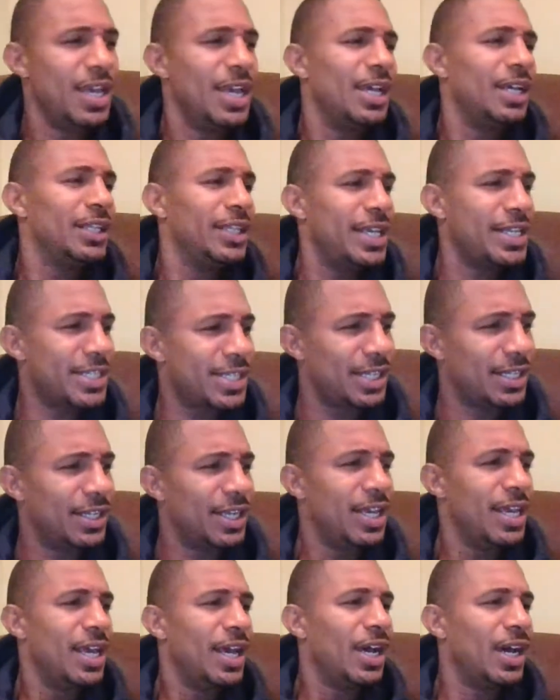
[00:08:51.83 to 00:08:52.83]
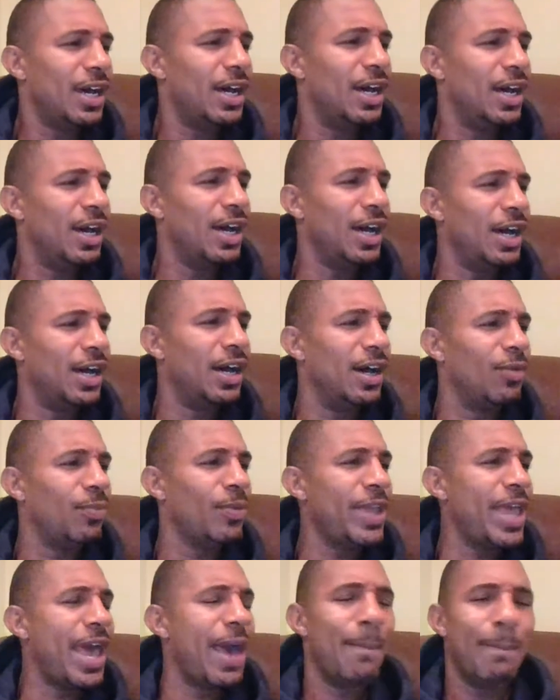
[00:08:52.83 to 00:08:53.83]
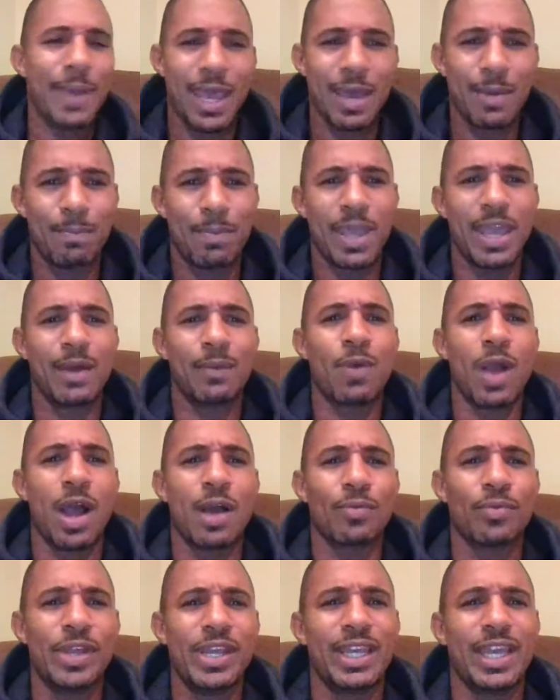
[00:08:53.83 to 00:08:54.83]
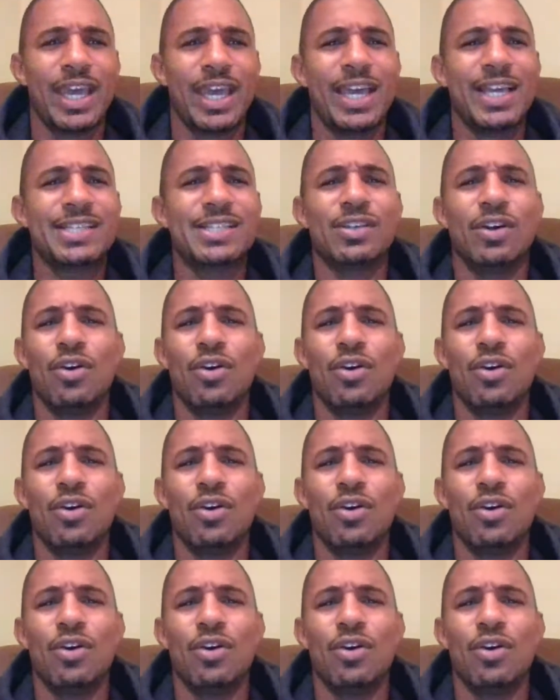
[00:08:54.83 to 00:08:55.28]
Listen, we had Bam Bam Rodriguez.